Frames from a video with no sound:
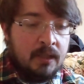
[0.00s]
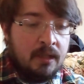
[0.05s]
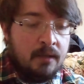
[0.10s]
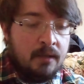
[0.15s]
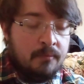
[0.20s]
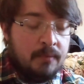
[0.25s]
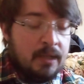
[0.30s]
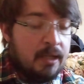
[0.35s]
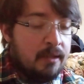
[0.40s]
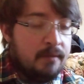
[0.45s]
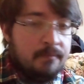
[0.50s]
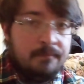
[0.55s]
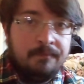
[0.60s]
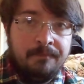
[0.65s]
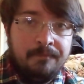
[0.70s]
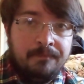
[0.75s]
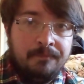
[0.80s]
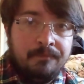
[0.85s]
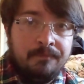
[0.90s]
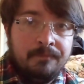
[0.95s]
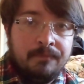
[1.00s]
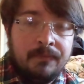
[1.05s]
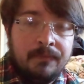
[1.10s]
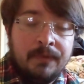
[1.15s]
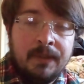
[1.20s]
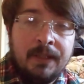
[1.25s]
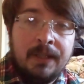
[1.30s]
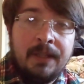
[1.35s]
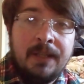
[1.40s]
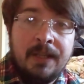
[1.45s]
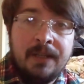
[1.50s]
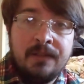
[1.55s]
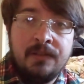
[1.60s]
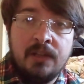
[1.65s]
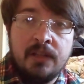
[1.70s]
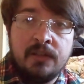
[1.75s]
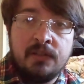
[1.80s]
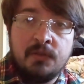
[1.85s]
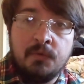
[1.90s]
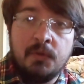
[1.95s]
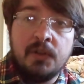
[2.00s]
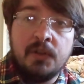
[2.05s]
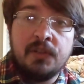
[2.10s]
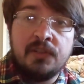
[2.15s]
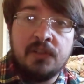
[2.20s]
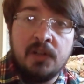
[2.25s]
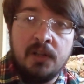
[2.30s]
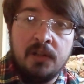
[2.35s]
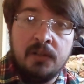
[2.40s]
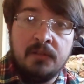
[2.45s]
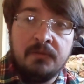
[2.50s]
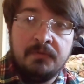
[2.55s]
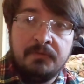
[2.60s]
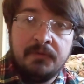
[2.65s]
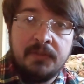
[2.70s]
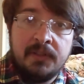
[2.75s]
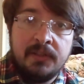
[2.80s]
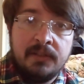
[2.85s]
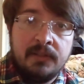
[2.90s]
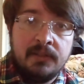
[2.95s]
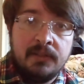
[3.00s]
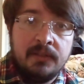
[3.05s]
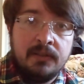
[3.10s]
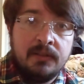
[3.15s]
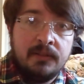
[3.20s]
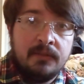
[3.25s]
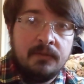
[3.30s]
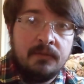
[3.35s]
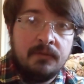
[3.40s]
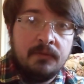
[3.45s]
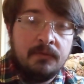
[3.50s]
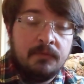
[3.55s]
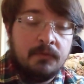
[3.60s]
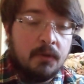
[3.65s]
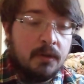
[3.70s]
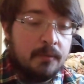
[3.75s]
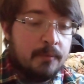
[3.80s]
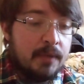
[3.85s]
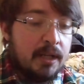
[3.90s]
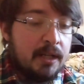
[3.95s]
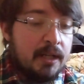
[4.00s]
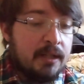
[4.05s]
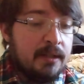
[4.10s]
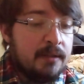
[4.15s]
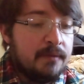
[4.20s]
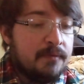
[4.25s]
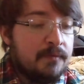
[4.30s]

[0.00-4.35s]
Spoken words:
I mean, it's just reserved for me.